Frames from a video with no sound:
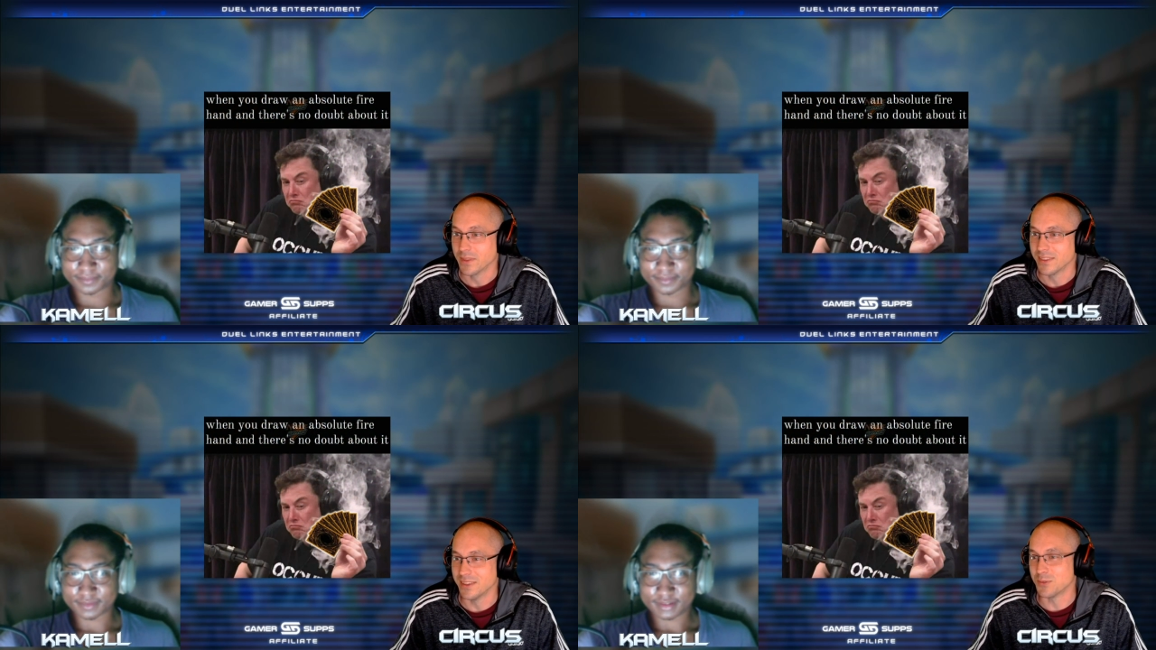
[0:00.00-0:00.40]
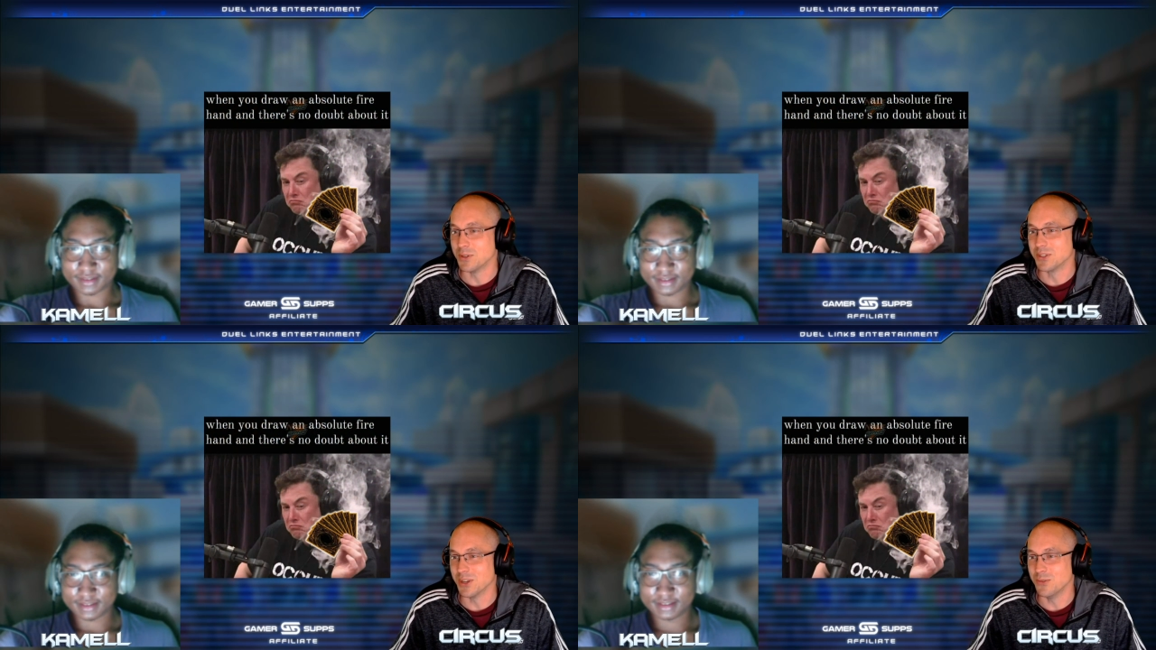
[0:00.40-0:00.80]
Speaker 1: this
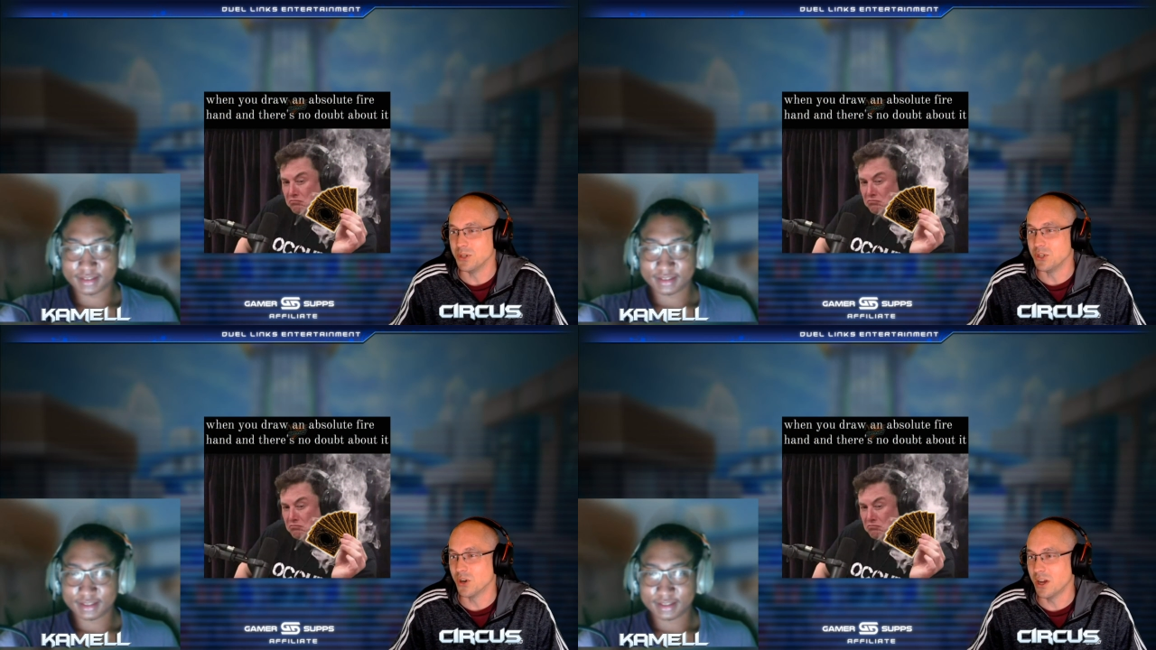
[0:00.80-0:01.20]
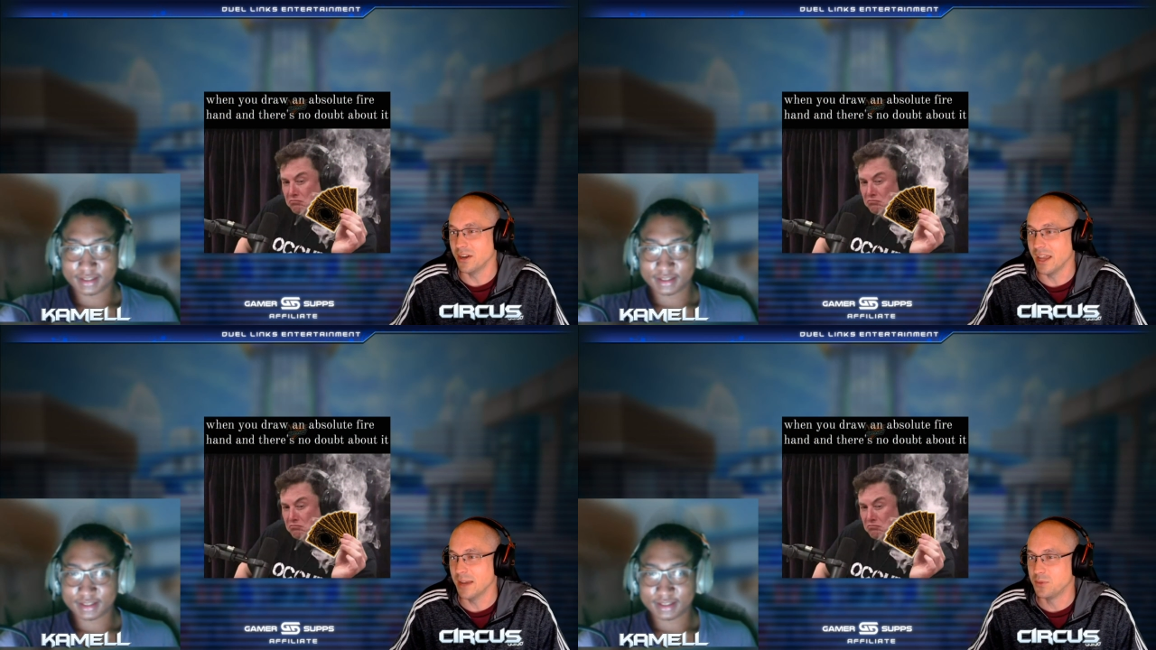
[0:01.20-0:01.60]
one's good. When you draw
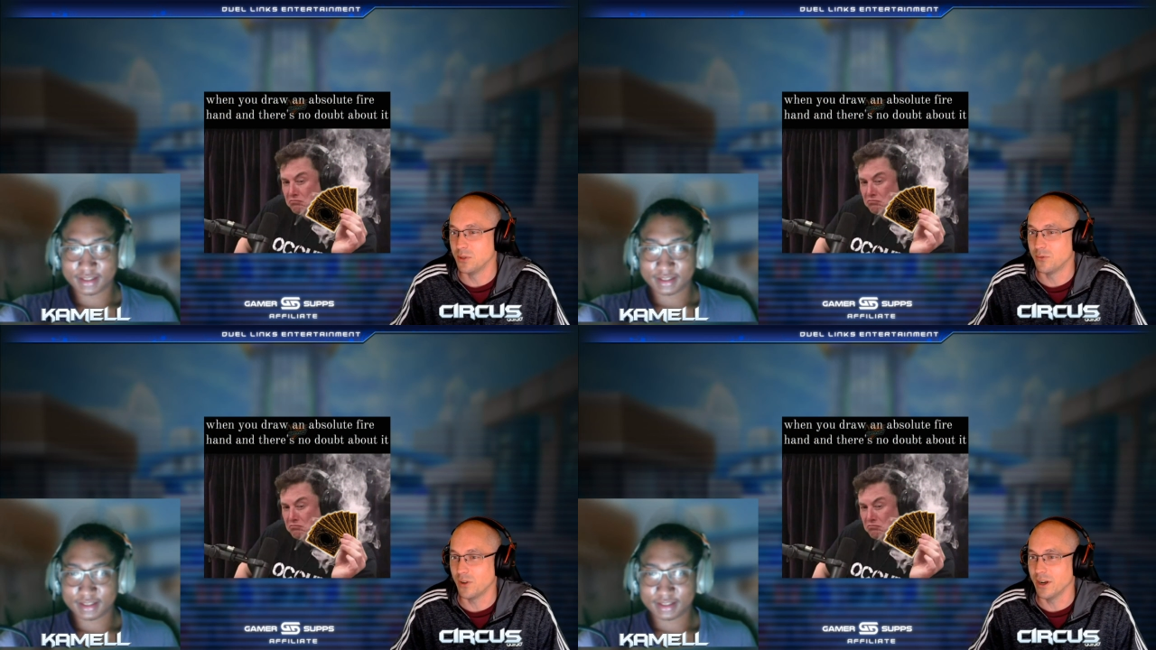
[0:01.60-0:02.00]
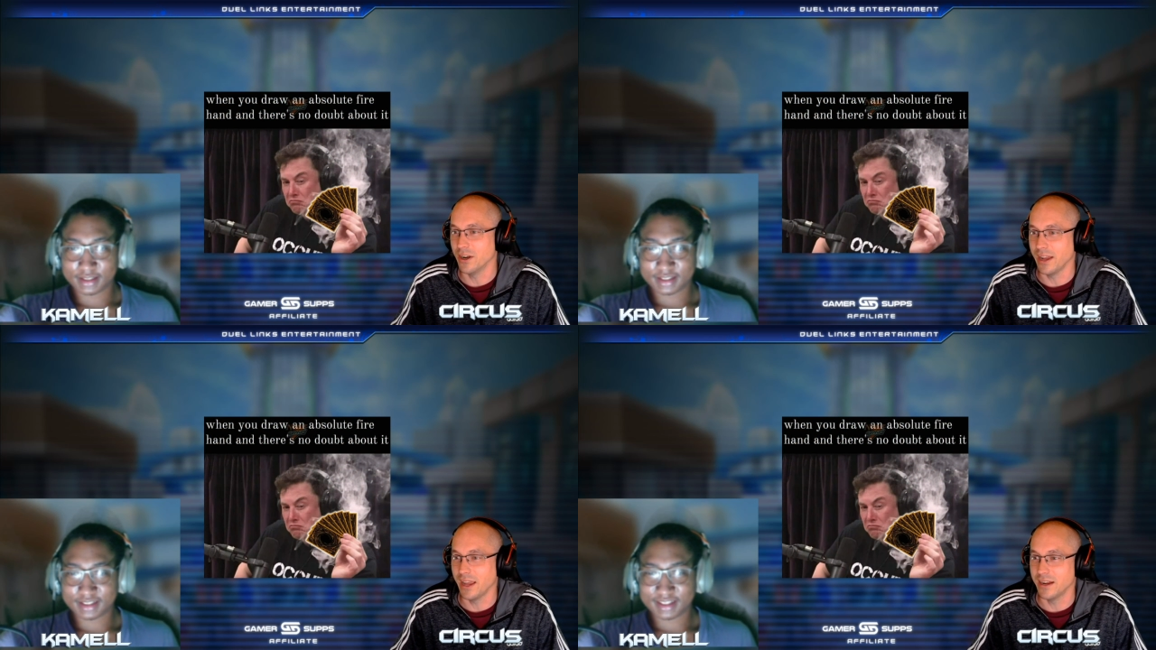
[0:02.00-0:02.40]
an absolute
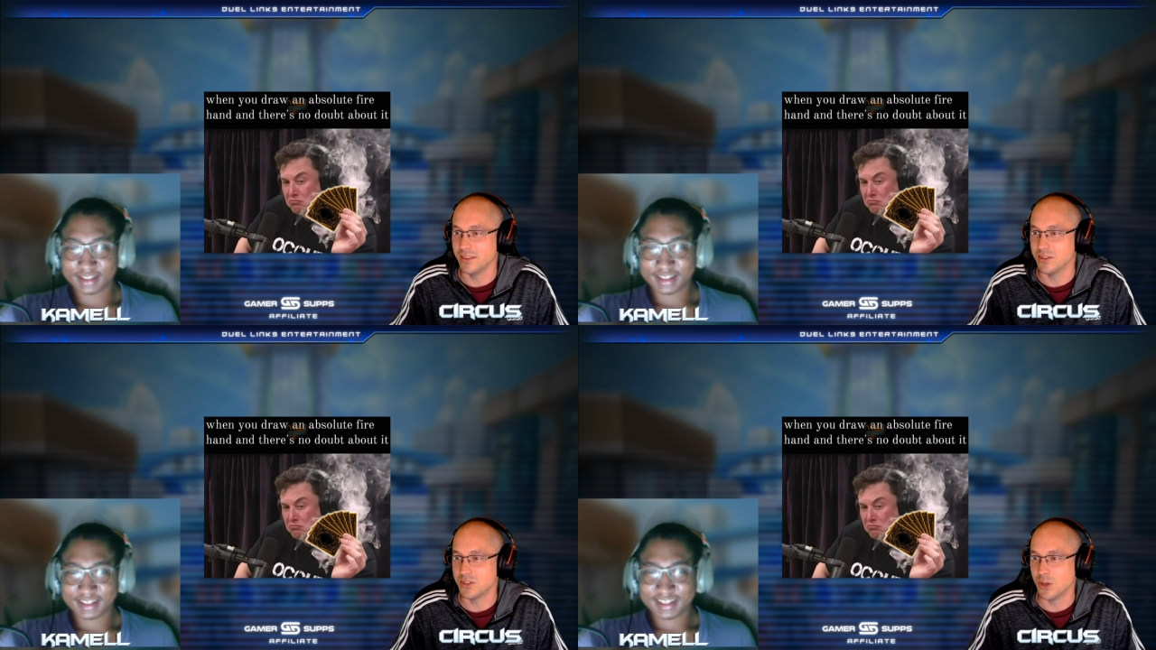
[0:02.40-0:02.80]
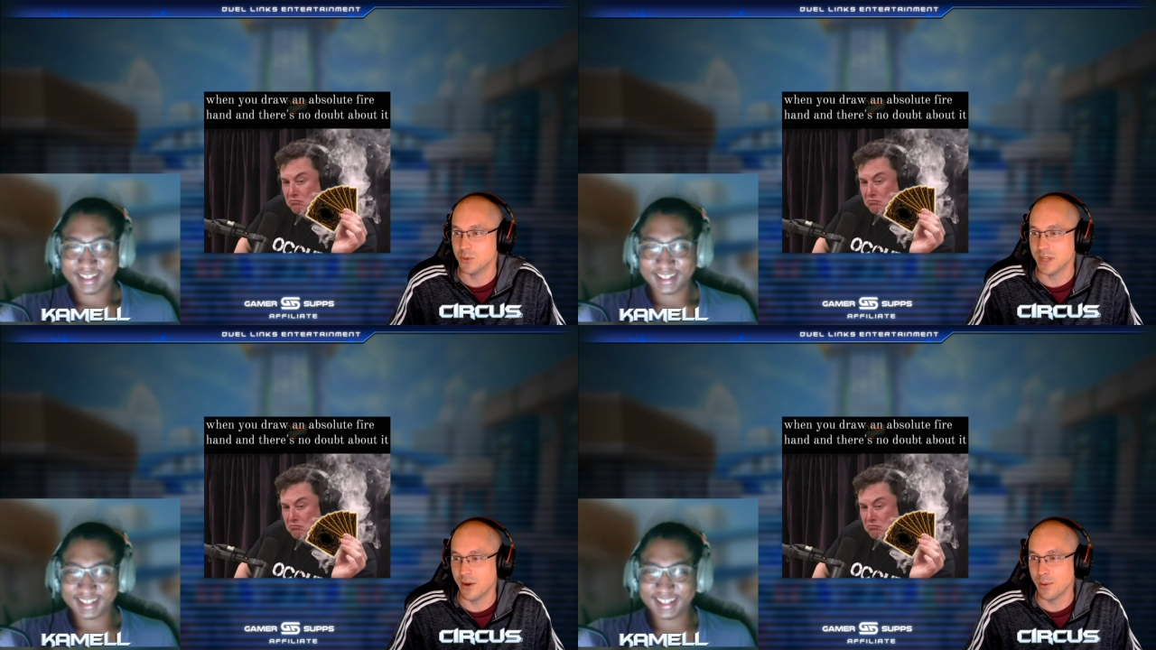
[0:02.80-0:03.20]
fire hand, and there's no
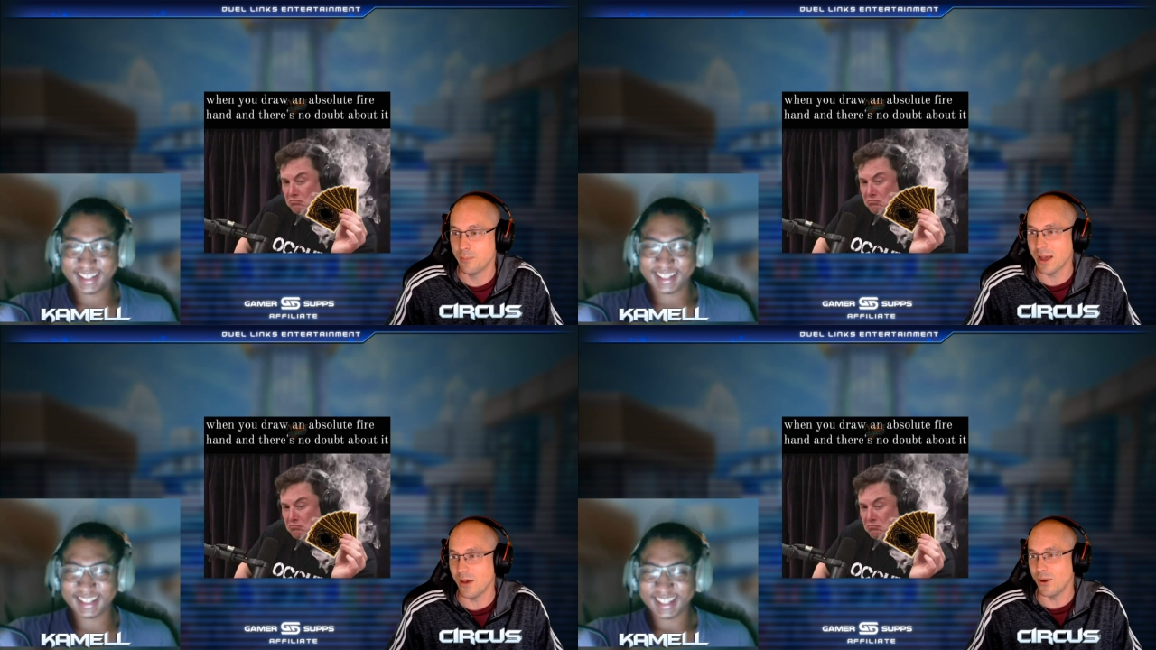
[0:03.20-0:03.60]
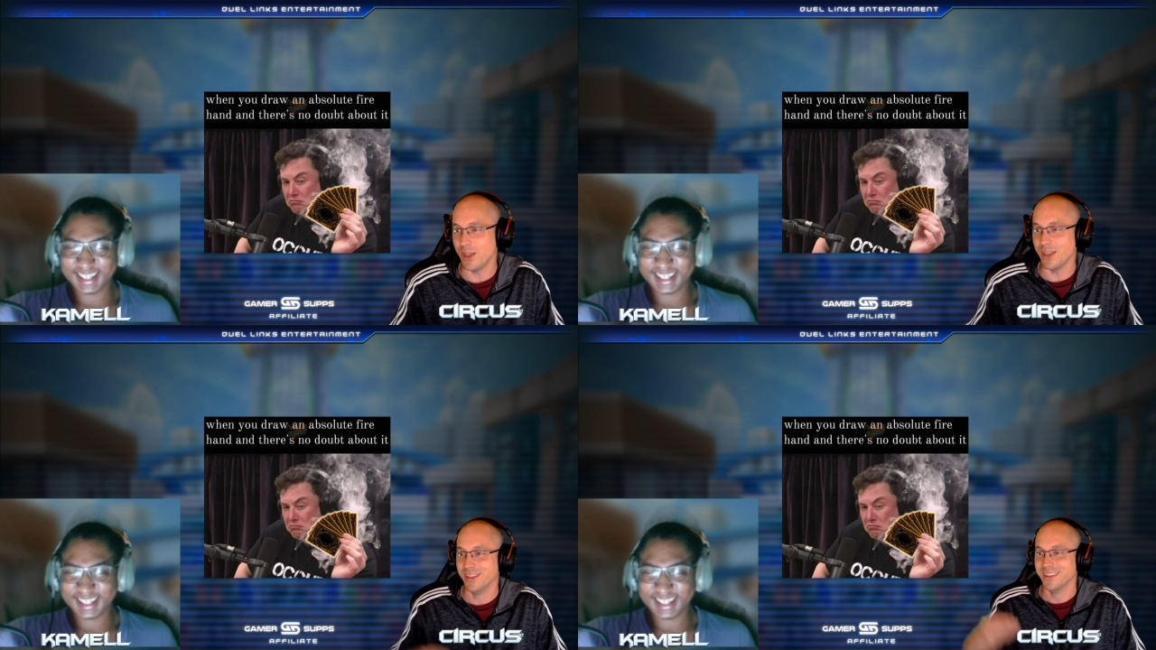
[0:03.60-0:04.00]
doubt about it.